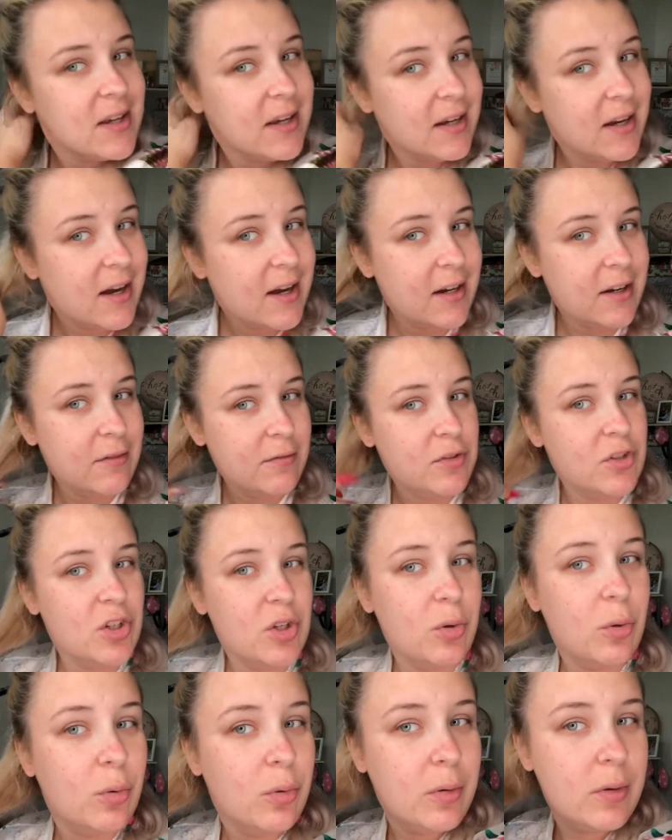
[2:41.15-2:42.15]
I kind of
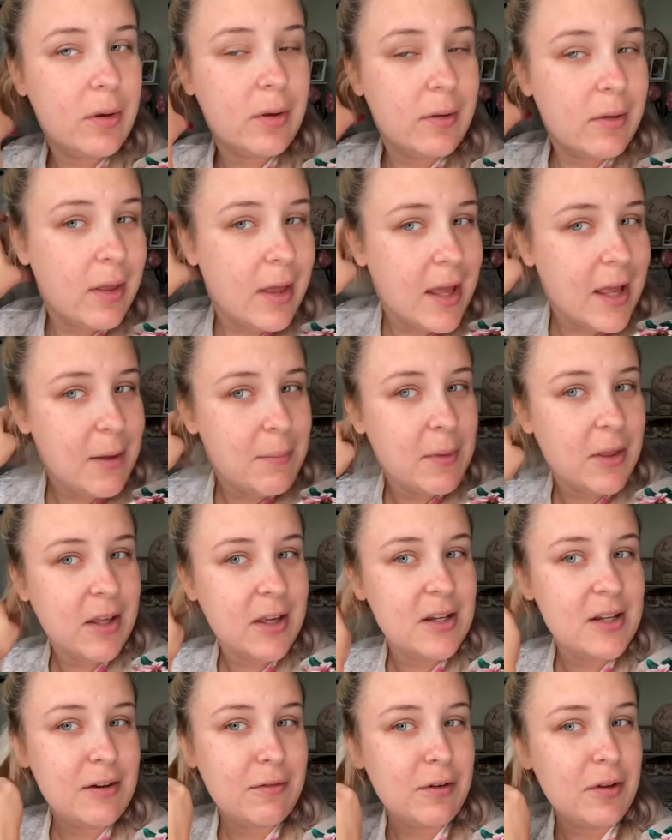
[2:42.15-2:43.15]
do 8
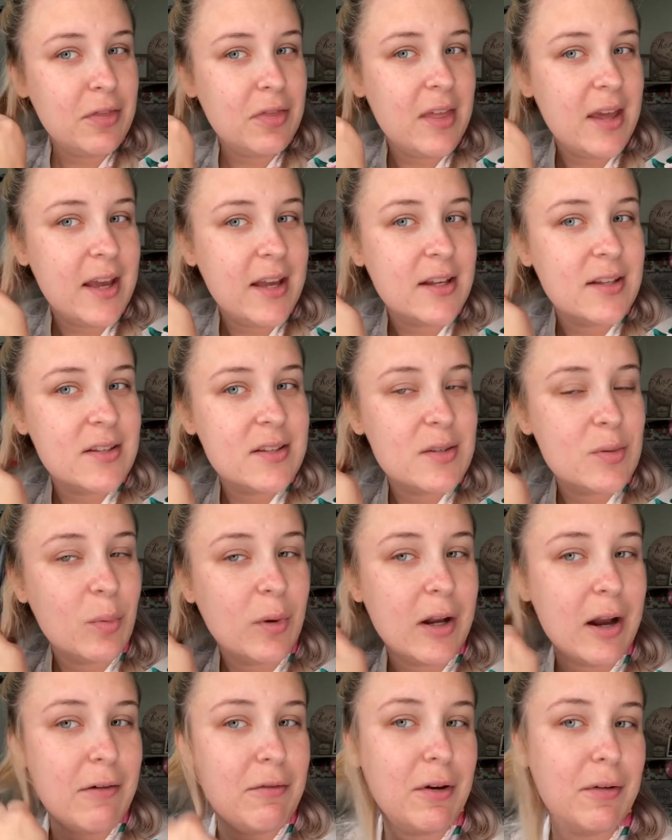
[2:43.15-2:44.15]
million different things,
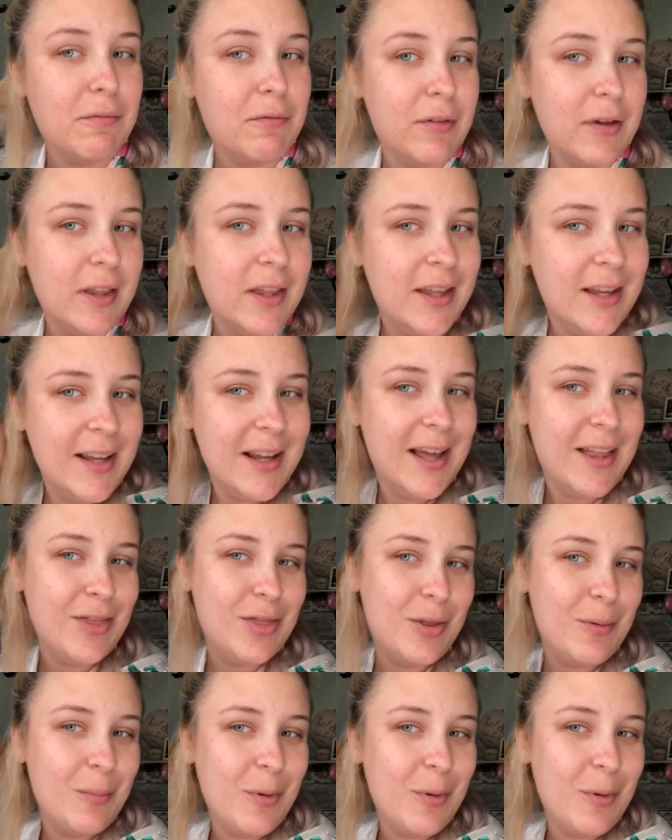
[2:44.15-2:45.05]
whatever I'm feeling at the